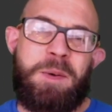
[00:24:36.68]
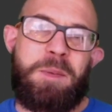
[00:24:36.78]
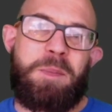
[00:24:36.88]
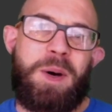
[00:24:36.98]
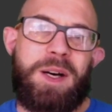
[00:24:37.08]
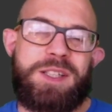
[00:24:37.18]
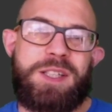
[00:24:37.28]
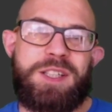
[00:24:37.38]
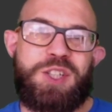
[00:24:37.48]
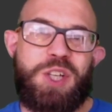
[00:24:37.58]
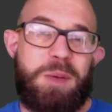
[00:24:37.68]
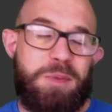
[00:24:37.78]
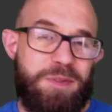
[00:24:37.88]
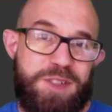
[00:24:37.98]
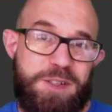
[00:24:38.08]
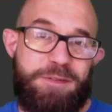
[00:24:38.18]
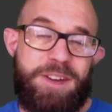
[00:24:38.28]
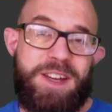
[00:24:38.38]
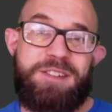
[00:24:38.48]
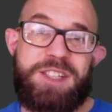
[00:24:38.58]
But Job's
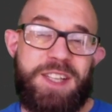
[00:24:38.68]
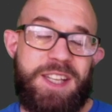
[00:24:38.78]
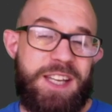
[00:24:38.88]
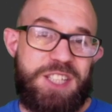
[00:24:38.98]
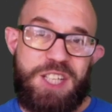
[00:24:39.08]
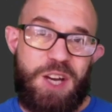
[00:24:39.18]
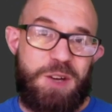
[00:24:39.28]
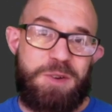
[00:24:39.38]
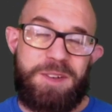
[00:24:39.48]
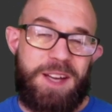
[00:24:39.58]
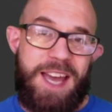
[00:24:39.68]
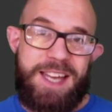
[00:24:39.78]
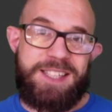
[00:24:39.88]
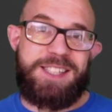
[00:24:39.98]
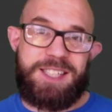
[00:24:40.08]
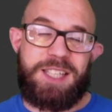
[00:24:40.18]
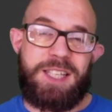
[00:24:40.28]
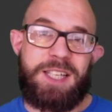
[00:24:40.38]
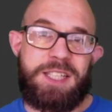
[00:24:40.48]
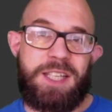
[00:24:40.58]
fear is that there's no end to
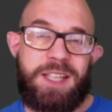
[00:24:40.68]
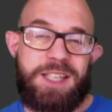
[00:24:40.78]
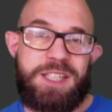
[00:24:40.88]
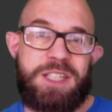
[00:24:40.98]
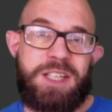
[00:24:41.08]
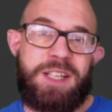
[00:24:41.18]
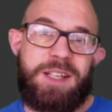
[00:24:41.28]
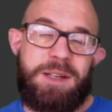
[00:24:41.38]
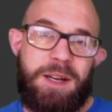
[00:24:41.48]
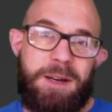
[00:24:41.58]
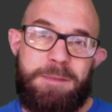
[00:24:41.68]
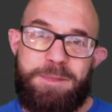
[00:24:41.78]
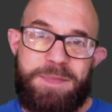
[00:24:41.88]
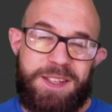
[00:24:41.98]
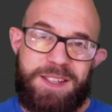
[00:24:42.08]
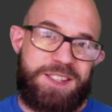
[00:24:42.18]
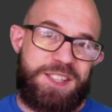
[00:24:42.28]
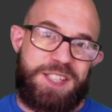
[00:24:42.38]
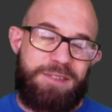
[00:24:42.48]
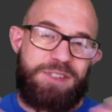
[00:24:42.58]
this, that this
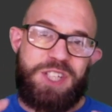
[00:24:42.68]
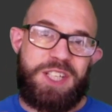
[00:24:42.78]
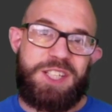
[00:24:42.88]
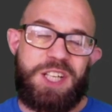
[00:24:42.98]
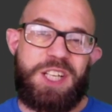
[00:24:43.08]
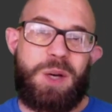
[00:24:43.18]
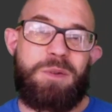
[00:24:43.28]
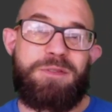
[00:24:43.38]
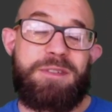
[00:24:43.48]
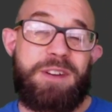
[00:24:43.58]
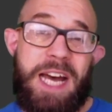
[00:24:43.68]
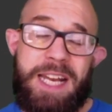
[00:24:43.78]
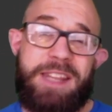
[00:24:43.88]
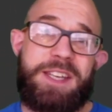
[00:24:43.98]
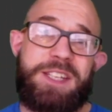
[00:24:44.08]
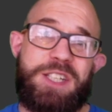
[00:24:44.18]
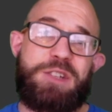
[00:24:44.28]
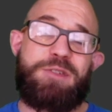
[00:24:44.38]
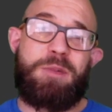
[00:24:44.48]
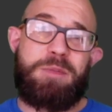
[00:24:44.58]
savaging is going to go on forever, and he thinks it's
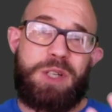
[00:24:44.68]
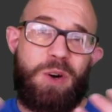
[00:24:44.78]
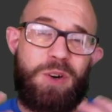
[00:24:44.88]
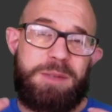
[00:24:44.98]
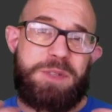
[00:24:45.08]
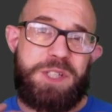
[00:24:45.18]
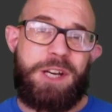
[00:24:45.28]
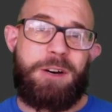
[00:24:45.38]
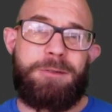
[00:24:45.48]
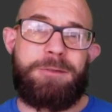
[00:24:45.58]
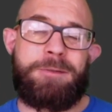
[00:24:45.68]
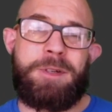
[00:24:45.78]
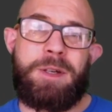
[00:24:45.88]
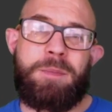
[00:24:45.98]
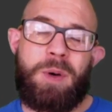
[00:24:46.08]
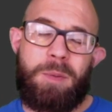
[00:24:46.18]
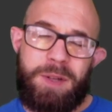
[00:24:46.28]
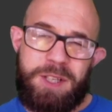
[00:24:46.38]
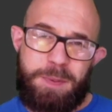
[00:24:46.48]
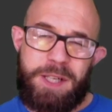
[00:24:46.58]
from God himself. But what
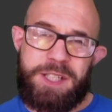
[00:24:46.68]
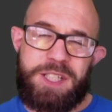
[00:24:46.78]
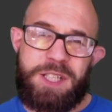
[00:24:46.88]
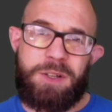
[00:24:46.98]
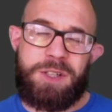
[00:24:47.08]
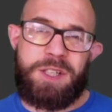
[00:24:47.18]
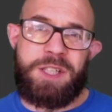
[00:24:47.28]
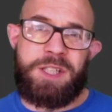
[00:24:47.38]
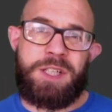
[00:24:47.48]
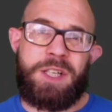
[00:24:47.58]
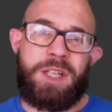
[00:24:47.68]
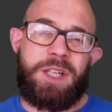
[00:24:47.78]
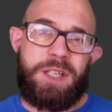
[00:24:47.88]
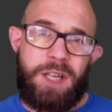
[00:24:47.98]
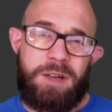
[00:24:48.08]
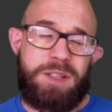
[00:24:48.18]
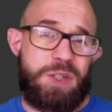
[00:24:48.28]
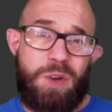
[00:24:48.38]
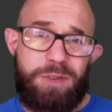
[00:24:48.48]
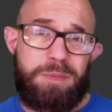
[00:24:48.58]
this passage tells us is, no, it's
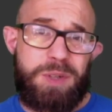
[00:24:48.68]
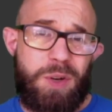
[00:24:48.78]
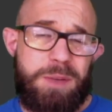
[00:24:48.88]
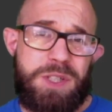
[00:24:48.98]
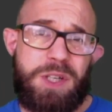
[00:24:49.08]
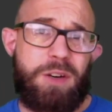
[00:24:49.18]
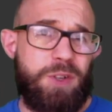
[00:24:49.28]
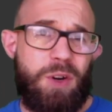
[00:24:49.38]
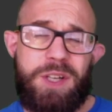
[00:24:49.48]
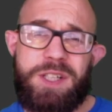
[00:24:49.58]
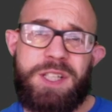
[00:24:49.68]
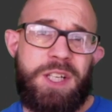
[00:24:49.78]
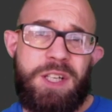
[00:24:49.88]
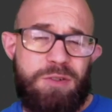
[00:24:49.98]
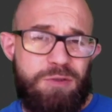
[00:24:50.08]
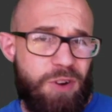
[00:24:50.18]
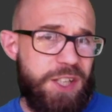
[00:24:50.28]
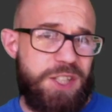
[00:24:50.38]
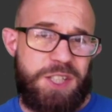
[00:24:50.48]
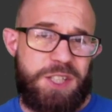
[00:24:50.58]
not from God himself. God is
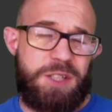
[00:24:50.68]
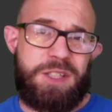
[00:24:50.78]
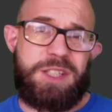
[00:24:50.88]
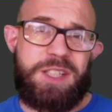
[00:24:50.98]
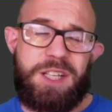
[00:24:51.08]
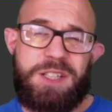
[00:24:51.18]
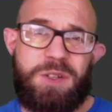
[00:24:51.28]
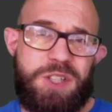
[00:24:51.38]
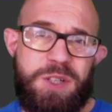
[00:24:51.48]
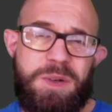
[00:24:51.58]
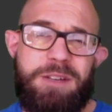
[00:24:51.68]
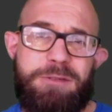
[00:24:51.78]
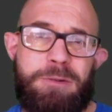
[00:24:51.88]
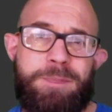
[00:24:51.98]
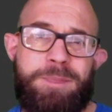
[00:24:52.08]
righteous and does not do evil.